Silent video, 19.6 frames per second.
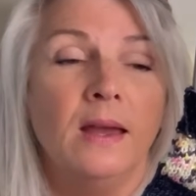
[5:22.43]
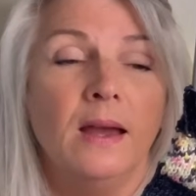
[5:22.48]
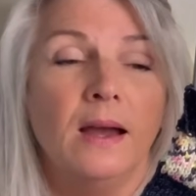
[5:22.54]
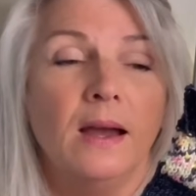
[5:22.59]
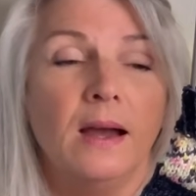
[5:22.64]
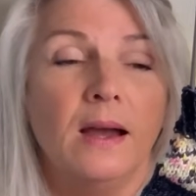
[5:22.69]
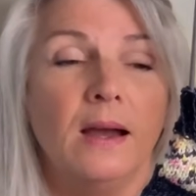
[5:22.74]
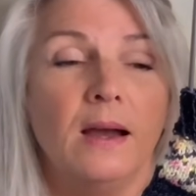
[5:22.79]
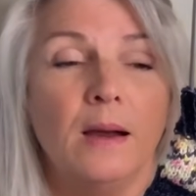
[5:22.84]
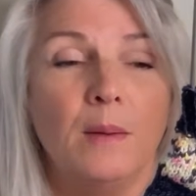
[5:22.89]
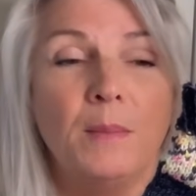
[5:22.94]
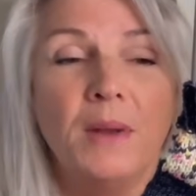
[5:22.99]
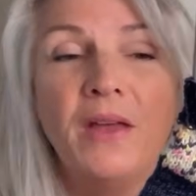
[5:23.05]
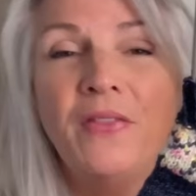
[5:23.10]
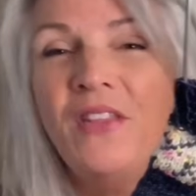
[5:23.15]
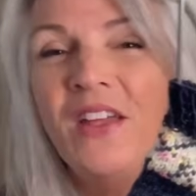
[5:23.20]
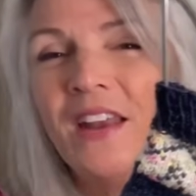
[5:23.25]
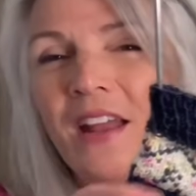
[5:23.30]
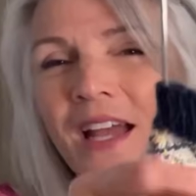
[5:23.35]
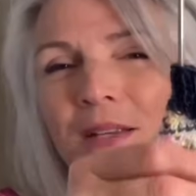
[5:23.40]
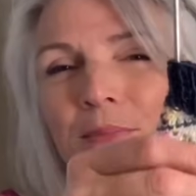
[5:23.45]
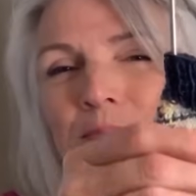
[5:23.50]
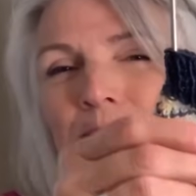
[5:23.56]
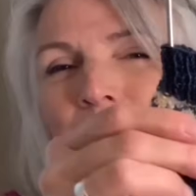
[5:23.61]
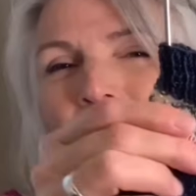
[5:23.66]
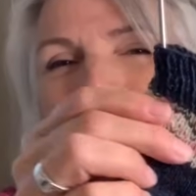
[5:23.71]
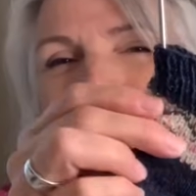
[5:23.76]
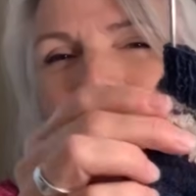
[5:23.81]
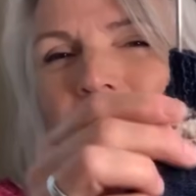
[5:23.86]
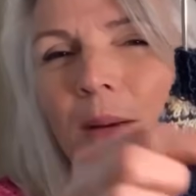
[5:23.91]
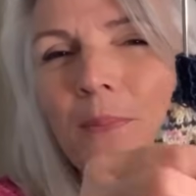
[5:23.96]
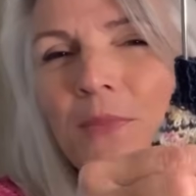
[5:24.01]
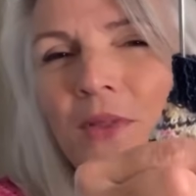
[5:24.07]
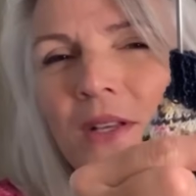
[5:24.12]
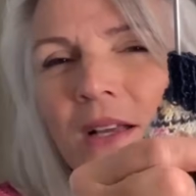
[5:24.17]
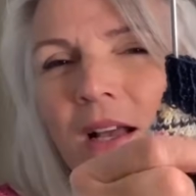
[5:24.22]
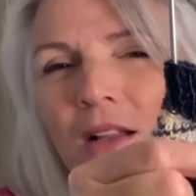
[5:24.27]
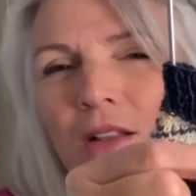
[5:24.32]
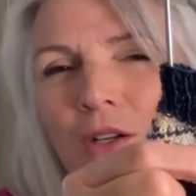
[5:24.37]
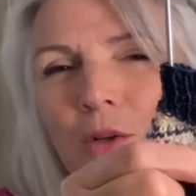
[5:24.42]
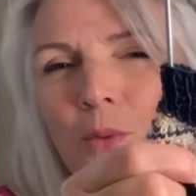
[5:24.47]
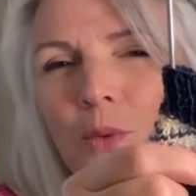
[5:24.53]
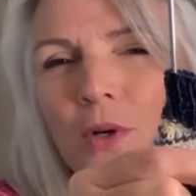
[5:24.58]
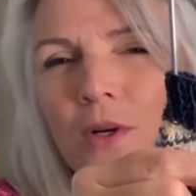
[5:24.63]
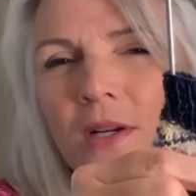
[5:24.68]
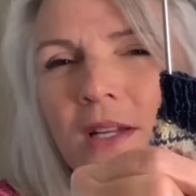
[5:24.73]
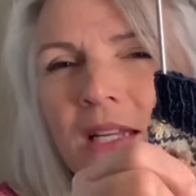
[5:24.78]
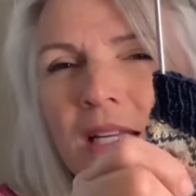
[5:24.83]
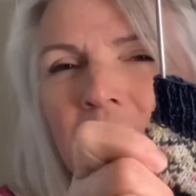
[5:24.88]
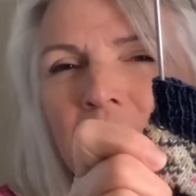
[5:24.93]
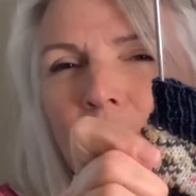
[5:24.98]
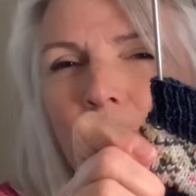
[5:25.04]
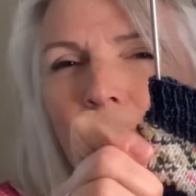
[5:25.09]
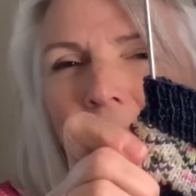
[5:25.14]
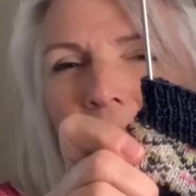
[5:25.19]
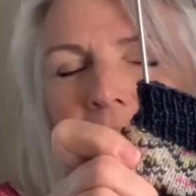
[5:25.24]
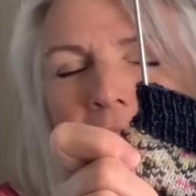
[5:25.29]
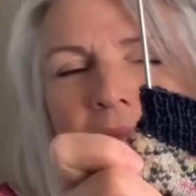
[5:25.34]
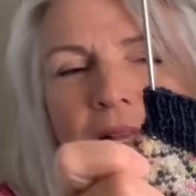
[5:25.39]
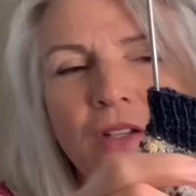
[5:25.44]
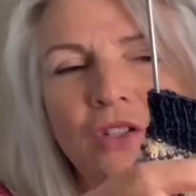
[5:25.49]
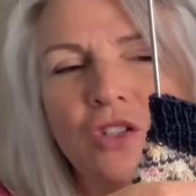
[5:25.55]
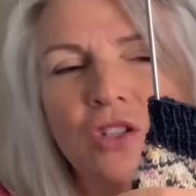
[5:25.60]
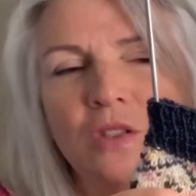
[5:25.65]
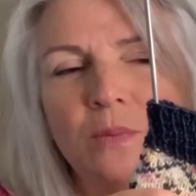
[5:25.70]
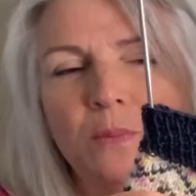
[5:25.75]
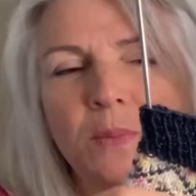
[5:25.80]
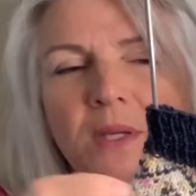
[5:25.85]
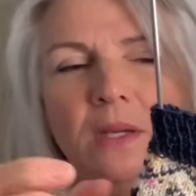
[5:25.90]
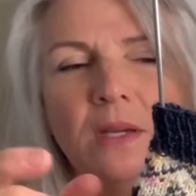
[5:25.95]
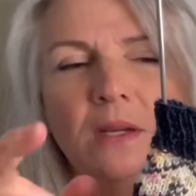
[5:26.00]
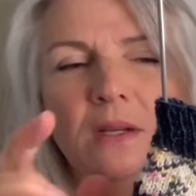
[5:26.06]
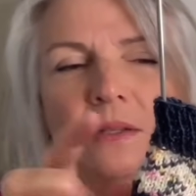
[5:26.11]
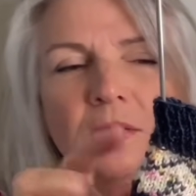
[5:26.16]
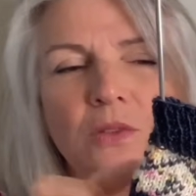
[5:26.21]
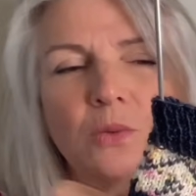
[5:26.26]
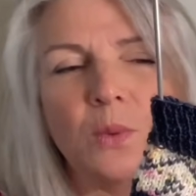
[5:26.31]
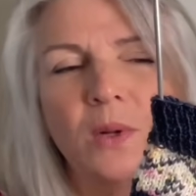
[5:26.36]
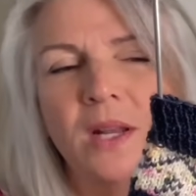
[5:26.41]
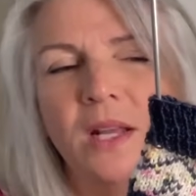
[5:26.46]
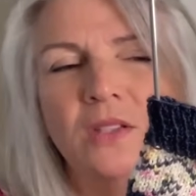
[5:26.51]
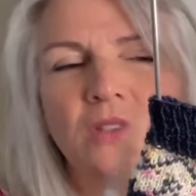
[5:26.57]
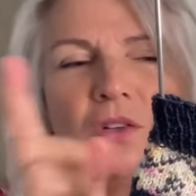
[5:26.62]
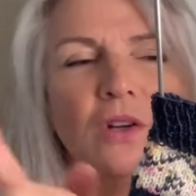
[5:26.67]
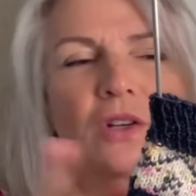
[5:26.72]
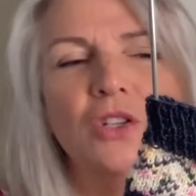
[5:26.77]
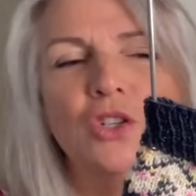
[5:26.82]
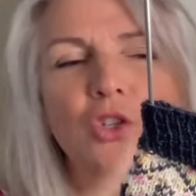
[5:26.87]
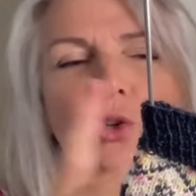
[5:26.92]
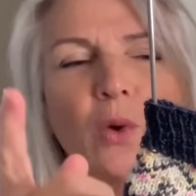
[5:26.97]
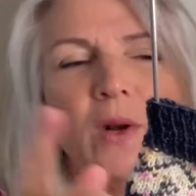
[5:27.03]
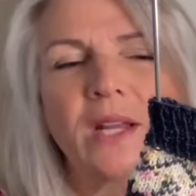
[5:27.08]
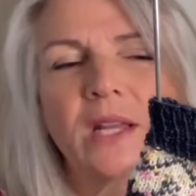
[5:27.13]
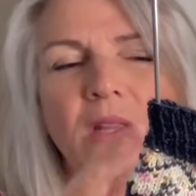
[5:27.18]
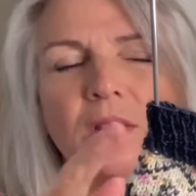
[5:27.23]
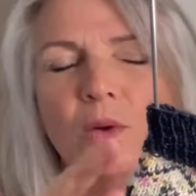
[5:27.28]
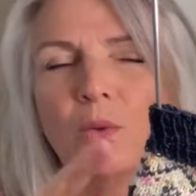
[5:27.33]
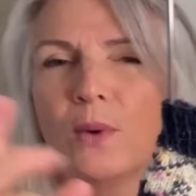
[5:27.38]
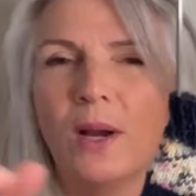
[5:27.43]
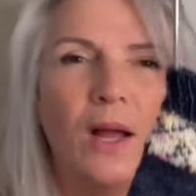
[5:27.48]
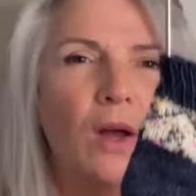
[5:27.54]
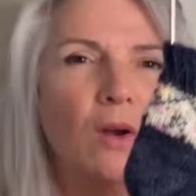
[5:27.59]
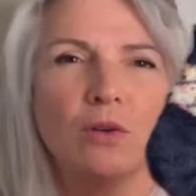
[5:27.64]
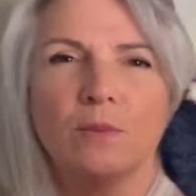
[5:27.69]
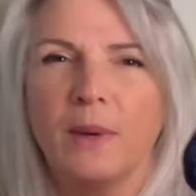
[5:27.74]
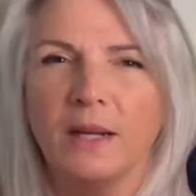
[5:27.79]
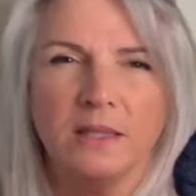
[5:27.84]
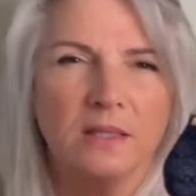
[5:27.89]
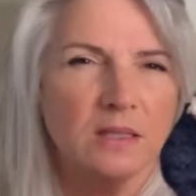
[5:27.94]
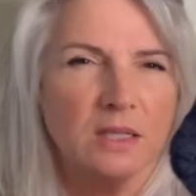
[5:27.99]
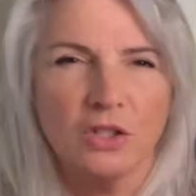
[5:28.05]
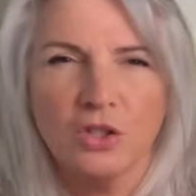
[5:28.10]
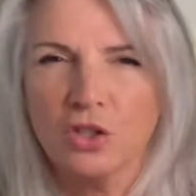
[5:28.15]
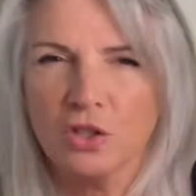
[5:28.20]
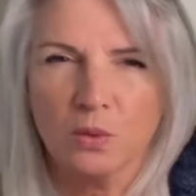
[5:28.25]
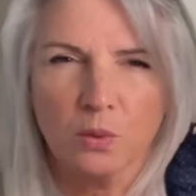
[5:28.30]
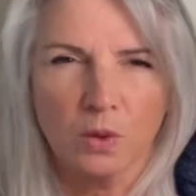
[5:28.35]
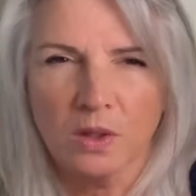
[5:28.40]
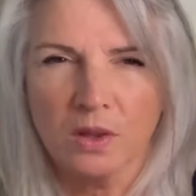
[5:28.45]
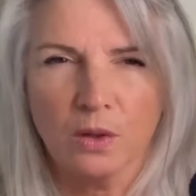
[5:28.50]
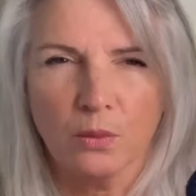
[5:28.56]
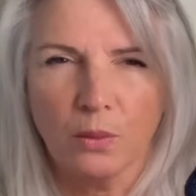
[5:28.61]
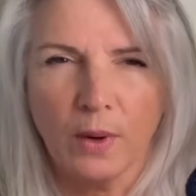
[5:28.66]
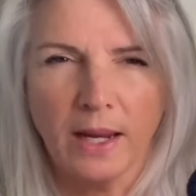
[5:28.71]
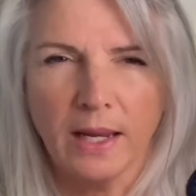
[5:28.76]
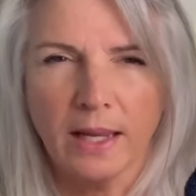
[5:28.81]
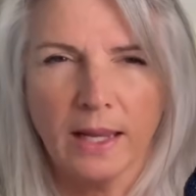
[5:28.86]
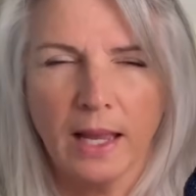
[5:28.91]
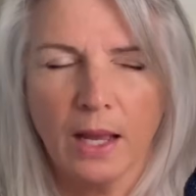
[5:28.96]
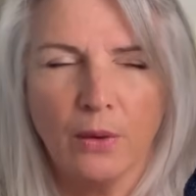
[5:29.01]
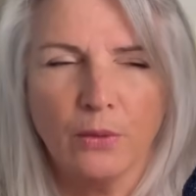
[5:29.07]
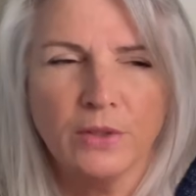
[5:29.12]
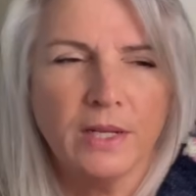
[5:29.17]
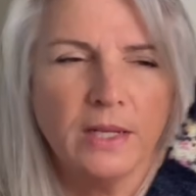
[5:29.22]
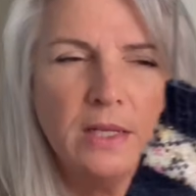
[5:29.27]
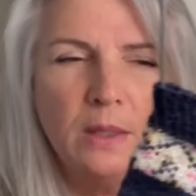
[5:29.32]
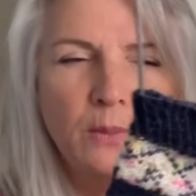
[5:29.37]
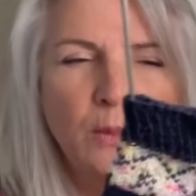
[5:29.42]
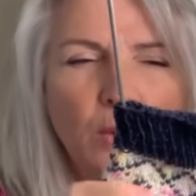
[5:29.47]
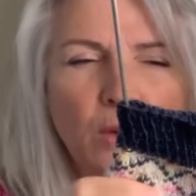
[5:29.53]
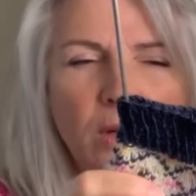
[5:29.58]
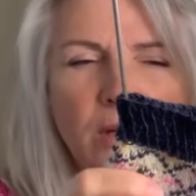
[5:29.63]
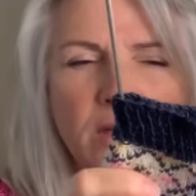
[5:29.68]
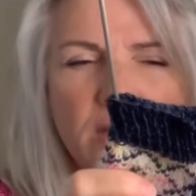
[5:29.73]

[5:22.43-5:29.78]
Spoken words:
And then I mucked up the color work in the back just because when I started joining in the round, my stitches weren't the right count anymore.